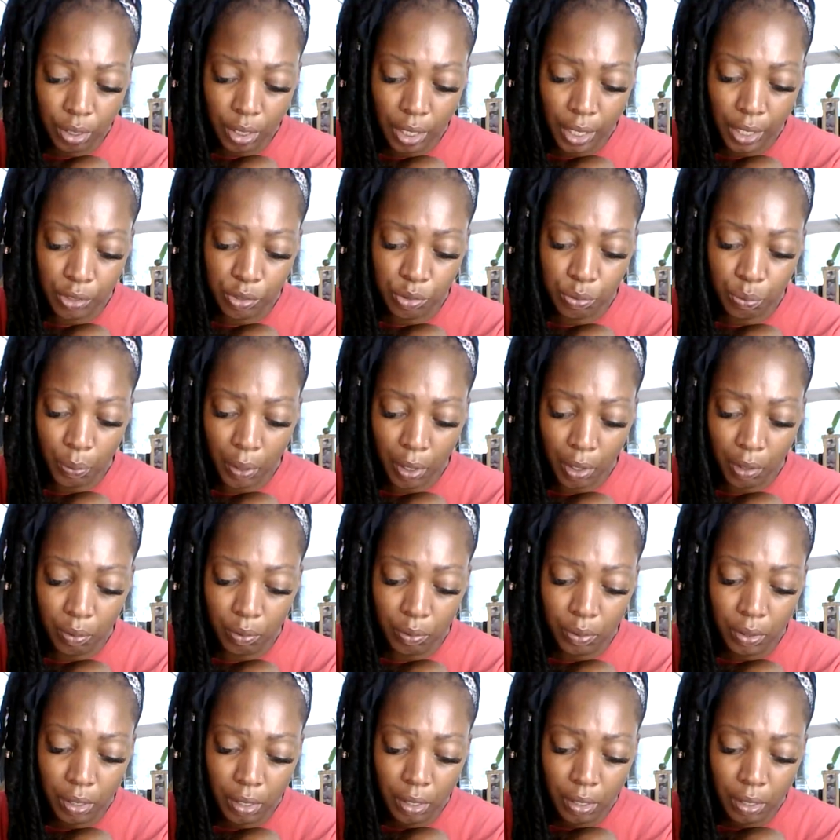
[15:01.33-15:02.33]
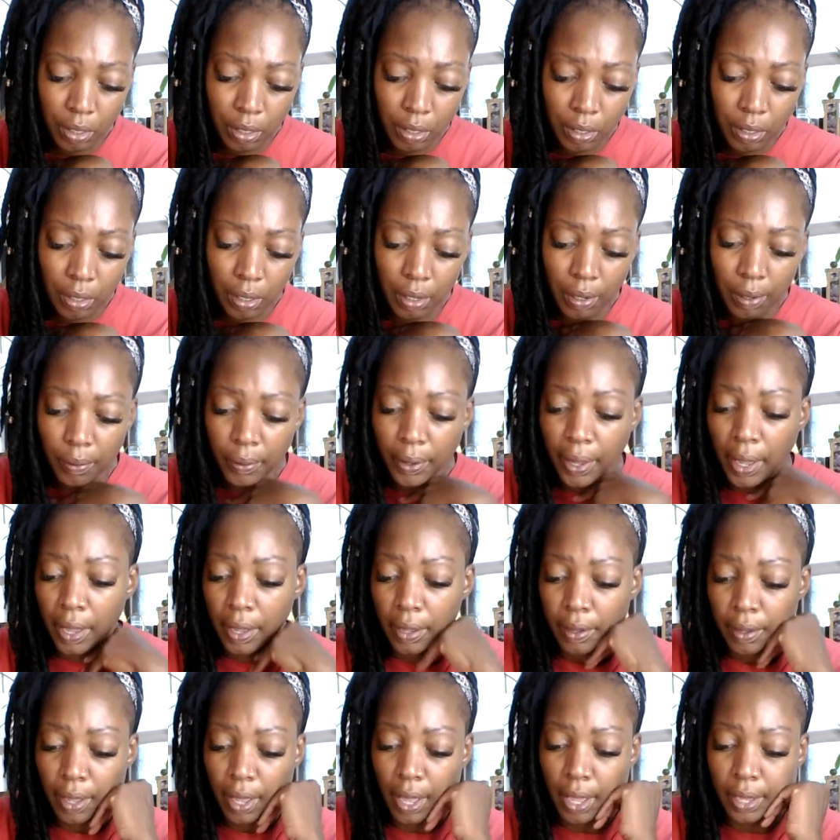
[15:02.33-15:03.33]
as well,
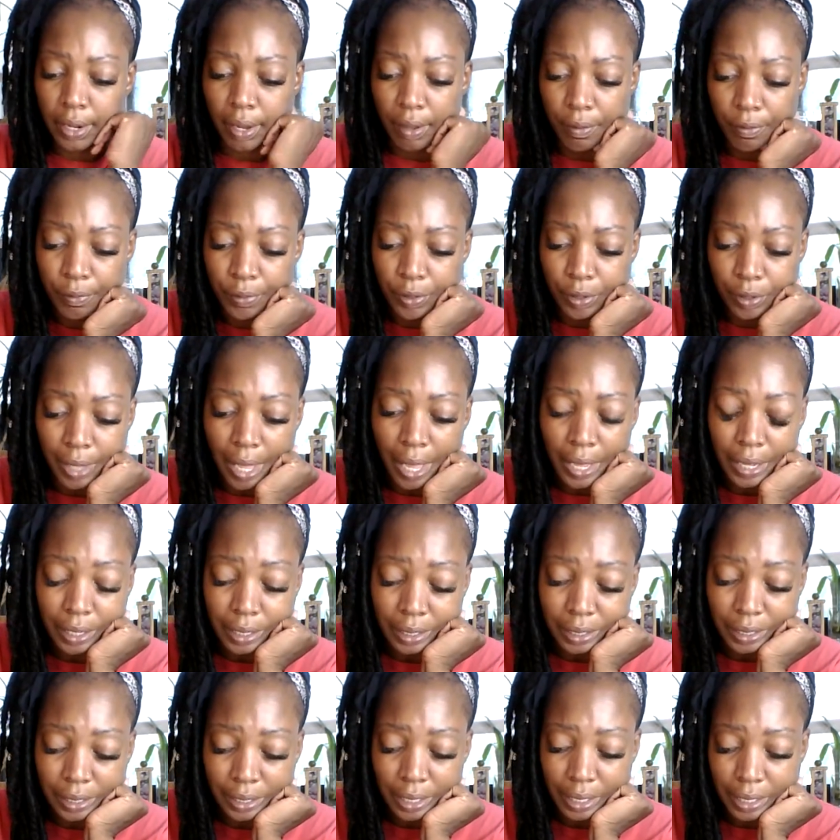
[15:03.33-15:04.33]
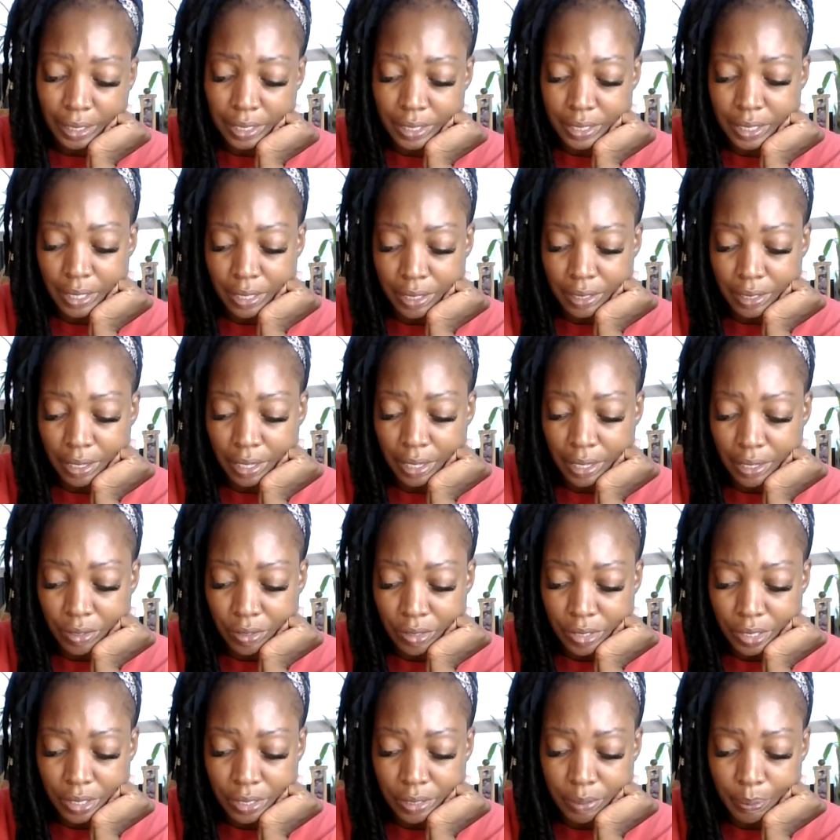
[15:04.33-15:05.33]
okay? And I feel like, again, like I said, the
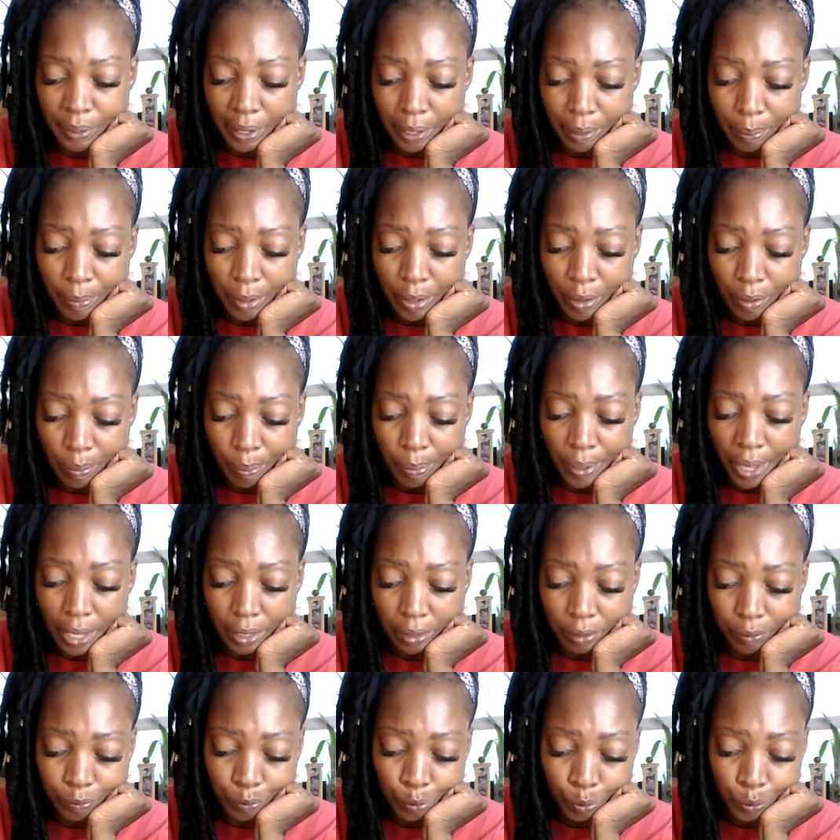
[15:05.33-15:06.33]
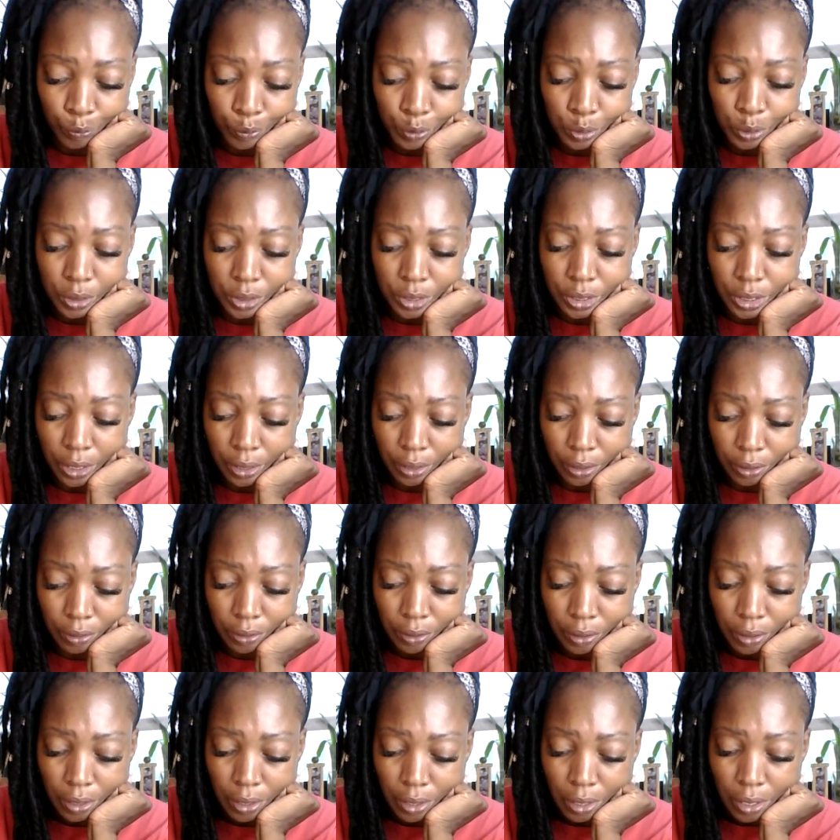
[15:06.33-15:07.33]
energy is being mirrored back and forth to each other.
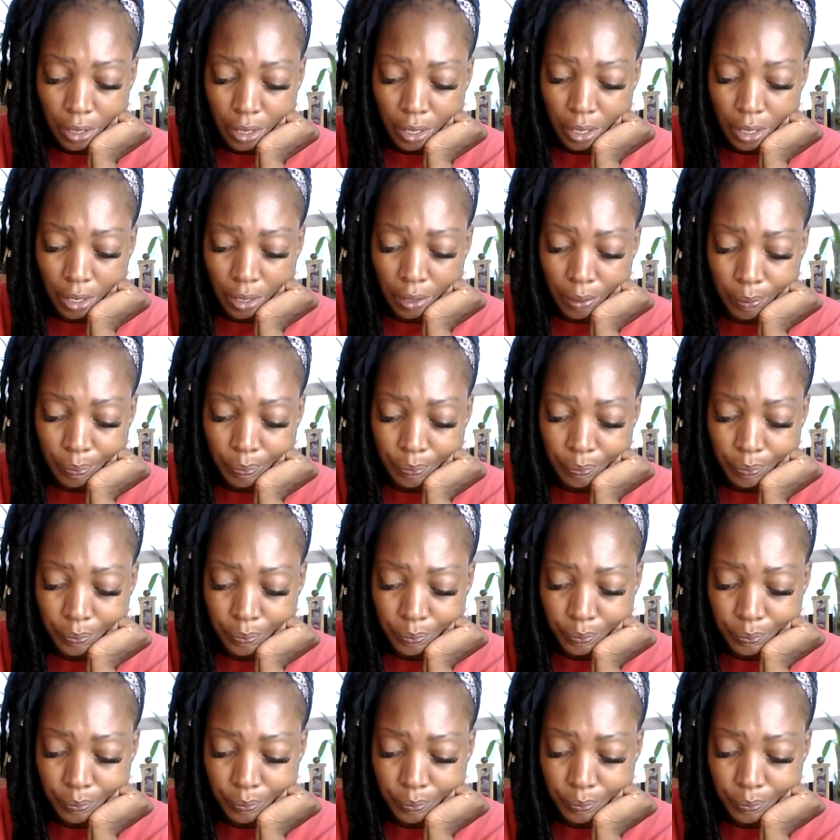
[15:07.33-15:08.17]
Um,